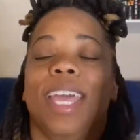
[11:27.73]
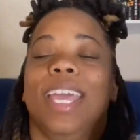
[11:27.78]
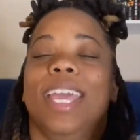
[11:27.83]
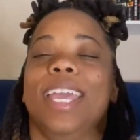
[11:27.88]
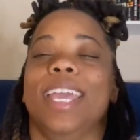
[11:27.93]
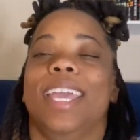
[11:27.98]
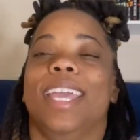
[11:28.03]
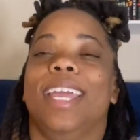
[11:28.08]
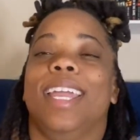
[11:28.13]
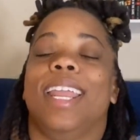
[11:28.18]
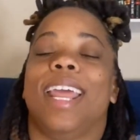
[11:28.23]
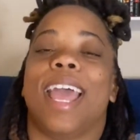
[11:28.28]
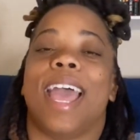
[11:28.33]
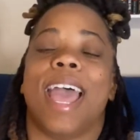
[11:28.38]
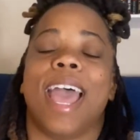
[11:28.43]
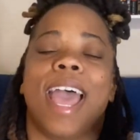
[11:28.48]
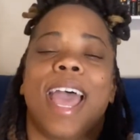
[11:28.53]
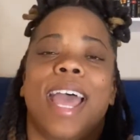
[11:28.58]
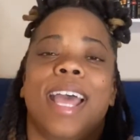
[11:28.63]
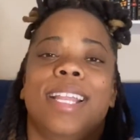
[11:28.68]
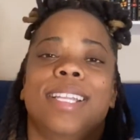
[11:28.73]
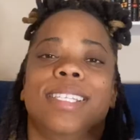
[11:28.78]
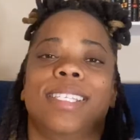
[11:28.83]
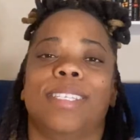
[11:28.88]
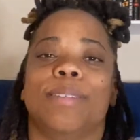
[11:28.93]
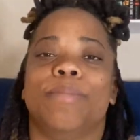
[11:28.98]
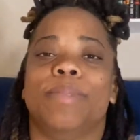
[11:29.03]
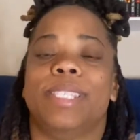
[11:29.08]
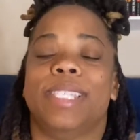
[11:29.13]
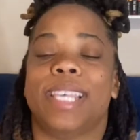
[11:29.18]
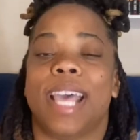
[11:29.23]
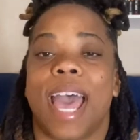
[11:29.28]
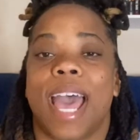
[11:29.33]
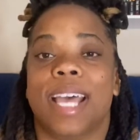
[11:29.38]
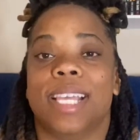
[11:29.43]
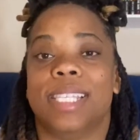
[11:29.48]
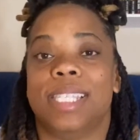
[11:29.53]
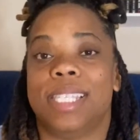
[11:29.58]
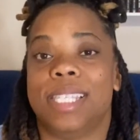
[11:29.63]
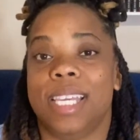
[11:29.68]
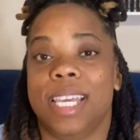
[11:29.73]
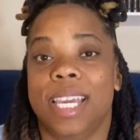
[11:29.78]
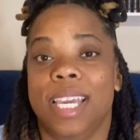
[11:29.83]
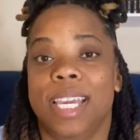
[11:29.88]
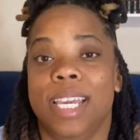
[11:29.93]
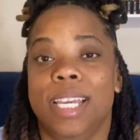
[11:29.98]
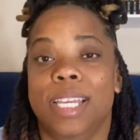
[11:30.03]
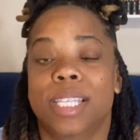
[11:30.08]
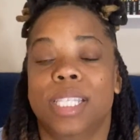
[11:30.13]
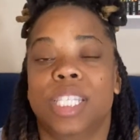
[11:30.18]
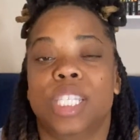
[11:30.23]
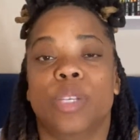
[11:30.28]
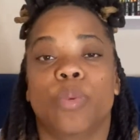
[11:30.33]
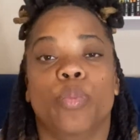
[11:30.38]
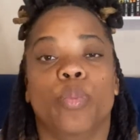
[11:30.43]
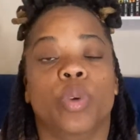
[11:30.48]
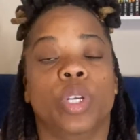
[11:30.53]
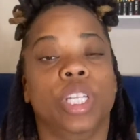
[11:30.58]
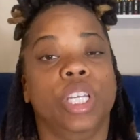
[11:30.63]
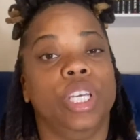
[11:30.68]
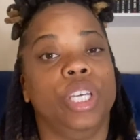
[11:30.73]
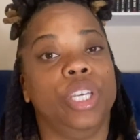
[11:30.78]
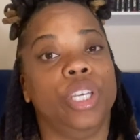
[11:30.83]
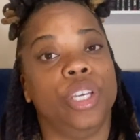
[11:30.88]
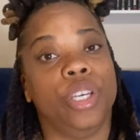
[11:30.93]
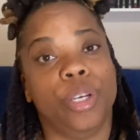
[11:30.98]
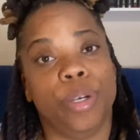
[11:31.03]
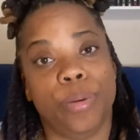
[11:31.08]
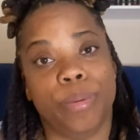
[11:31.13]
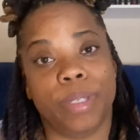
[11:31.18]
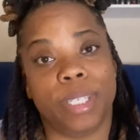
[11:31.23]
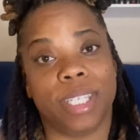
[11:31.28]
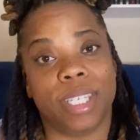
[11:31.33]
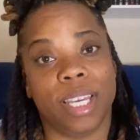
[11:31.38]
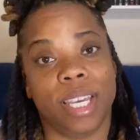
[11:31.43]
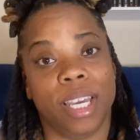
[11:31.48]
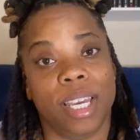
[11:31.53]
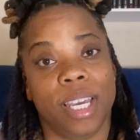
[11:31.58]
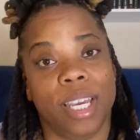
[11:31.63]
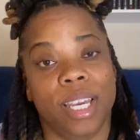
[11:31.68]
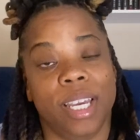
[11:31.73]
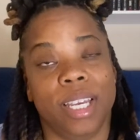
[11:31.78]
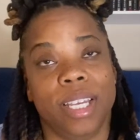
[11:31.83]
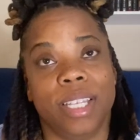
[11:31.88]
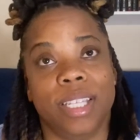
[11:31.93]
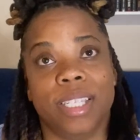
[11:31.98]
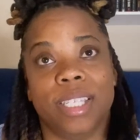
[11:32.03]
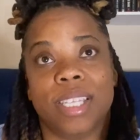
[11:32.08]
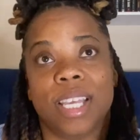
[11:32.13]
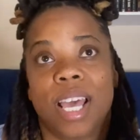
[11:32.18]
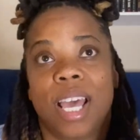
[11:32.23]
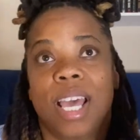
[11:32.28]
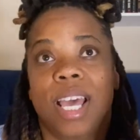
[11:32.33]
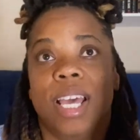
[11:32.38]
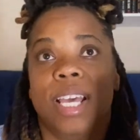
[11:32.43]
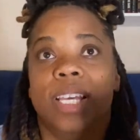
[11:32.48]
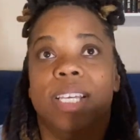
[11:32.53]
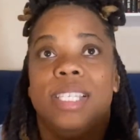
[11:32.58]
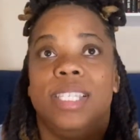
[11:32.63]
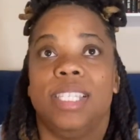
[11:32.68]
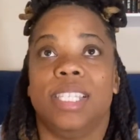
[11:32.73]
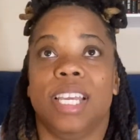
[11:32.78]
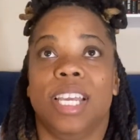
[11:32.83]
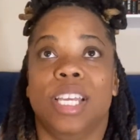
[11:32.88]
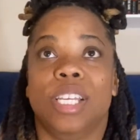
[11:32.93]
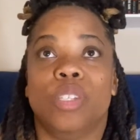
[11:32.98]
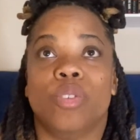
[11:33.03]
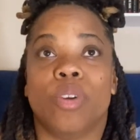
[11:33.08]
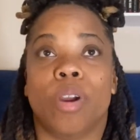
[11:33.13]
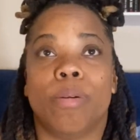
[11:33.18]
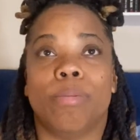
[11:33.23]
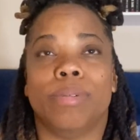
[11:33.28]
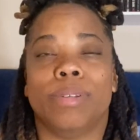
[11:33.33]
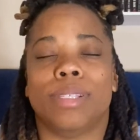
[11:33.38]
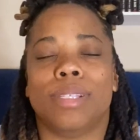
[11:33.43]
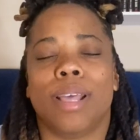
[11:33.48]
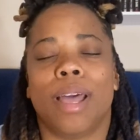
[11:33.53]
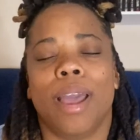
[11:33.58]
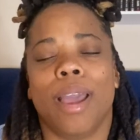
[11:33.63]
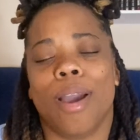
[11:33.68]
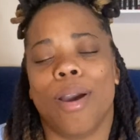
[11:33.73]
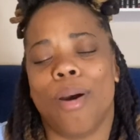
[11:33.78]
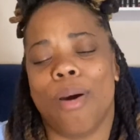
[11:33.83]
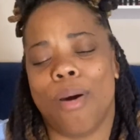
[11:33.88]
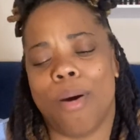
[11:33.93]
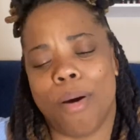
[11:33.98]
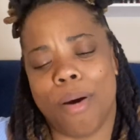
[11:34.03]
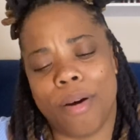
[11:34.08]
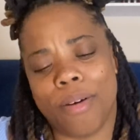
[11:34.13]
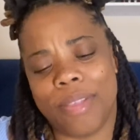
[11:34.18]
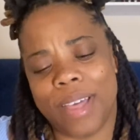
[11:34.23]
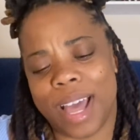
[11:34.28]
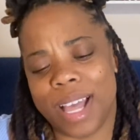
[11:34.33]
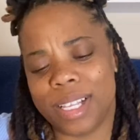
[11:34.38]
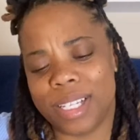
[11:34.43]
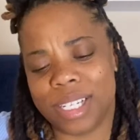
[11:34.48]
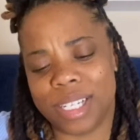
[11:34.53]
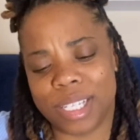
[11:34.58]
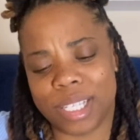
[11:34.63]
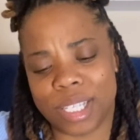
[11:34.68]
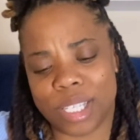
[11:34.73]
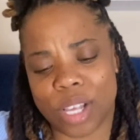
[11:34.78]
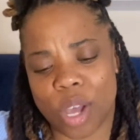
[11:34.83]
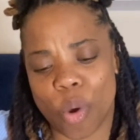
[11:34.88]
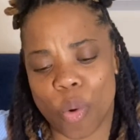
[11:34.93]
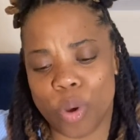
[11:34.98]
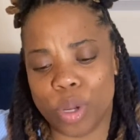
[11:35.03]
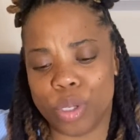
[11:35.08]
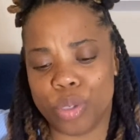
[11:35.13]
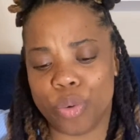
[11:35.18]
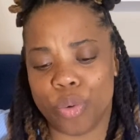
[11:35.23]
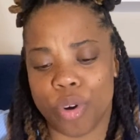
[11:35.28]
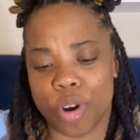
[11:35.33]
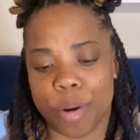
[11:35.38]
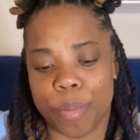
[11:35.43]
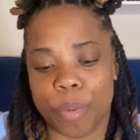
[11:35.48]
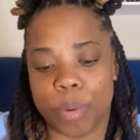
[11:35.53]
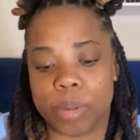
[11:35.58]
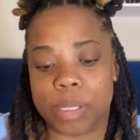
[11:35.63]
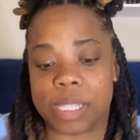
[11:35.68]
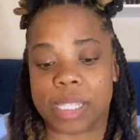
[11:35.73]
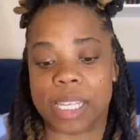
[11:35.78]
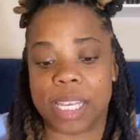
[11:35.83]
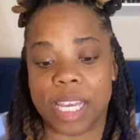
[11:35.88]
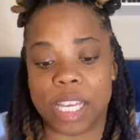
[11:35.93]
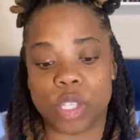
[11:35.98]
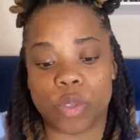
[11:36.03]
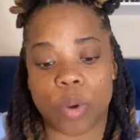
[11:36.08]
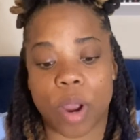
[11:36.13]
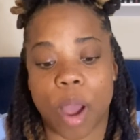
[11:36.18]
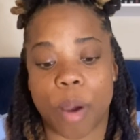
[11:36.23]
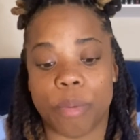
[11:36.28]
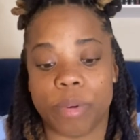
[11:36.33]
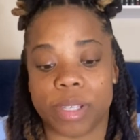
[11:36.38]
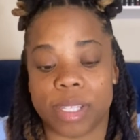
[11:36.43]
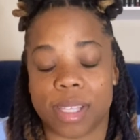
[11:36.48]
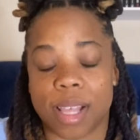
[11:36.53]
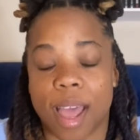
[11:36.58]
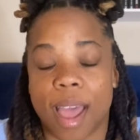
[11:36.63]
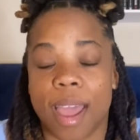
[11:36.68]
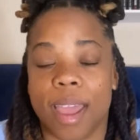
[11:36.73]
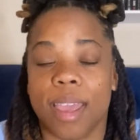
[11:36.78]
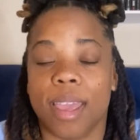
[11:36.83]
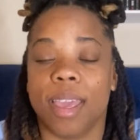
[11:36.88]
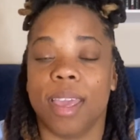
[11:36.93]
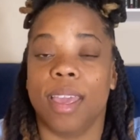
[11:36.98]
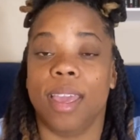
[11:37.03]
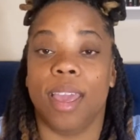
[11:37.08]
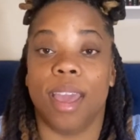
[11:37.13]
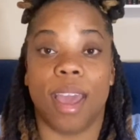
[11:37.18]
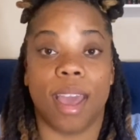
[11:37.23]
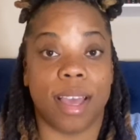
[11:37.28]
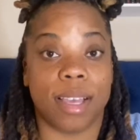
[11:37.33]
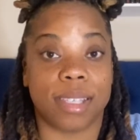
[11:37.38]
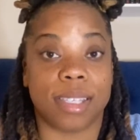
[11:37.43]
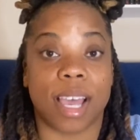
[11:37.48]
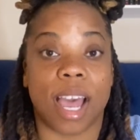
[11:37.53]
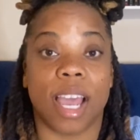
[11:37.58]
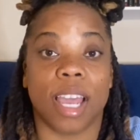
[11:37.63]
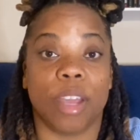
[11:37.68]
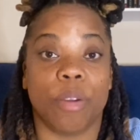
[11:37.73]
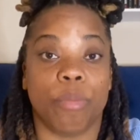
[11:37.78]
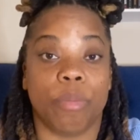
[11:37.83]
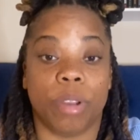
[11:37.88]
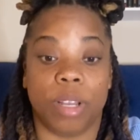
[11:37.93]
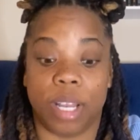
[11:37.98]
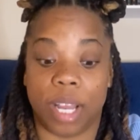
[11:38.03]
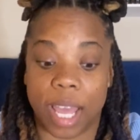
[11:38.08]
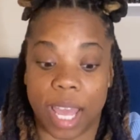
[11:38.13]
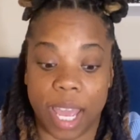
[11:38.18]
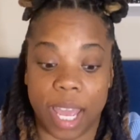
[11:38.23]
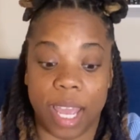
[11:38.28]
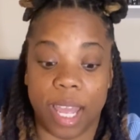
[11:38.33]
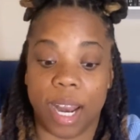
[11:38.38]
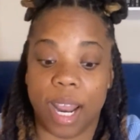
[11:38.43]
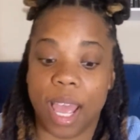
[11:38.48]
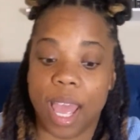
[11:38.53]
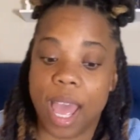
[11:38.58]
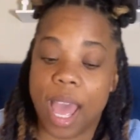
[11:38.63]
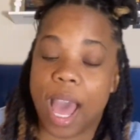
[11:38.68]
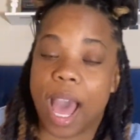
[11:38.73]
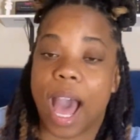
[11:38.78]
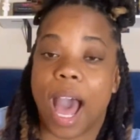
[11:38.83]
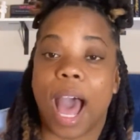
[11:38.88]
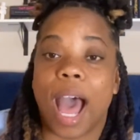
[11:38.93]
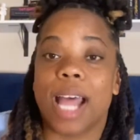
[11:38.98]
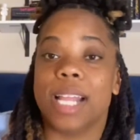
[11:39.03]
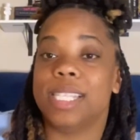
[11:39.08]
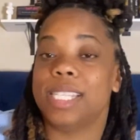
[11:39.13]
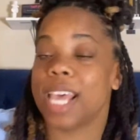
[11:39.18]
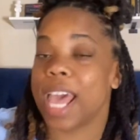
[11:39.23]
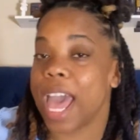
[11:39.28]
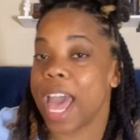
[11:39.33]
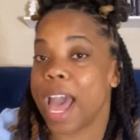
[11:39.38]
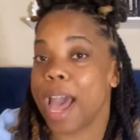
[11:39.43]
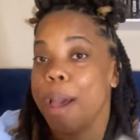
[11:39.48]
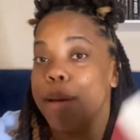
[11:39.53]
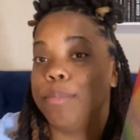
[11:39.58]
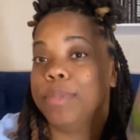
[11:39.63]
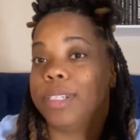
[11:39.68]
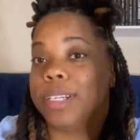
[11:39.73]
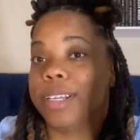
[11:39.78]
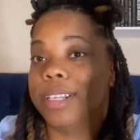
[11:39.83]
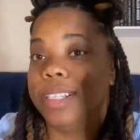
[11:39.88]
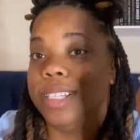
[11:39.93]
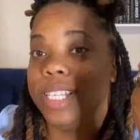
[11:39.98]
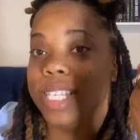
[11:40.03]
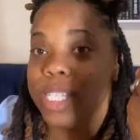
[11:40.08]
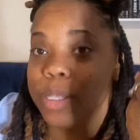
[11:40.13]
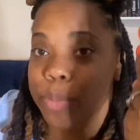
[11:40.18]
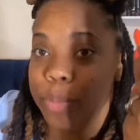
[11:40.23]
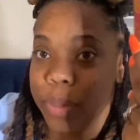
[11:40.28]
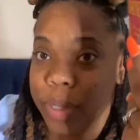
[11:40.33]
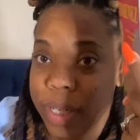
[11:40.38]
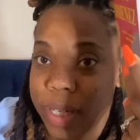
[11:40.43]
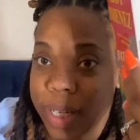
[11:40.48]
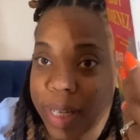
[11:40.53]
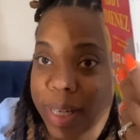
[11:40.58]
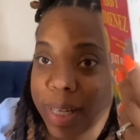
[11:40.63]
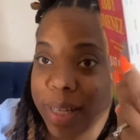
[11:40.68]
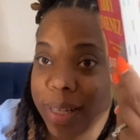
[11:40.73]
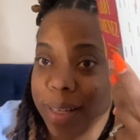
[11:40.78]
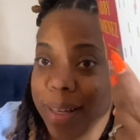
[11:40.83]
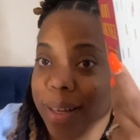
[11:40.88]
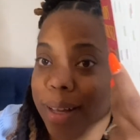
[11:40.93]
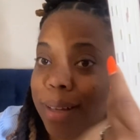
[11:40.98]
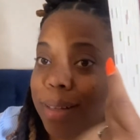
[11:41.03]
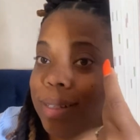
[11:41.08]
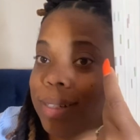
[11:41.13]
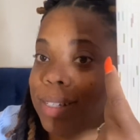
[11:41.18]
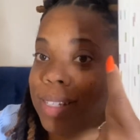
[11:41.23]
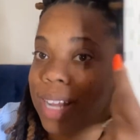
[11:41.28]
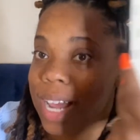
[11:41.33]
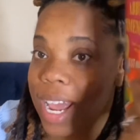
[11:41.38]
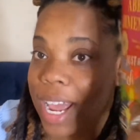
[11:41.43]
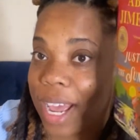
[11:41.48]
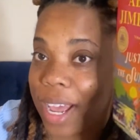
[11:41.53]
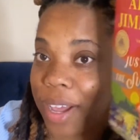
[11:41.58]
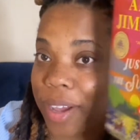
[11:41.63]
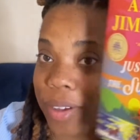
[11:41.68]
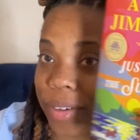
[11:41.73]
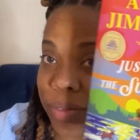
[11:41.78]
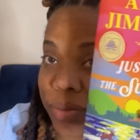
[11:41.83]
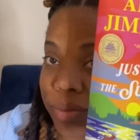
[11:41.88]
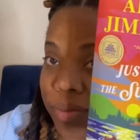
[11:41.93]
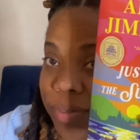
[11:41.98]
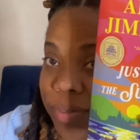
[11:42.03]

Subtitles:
It had some sad scenes, some really cute scenes where I was like, oh, that's just so adorable. Scenes where I was like, yes, I can relate. I tabbed this book down,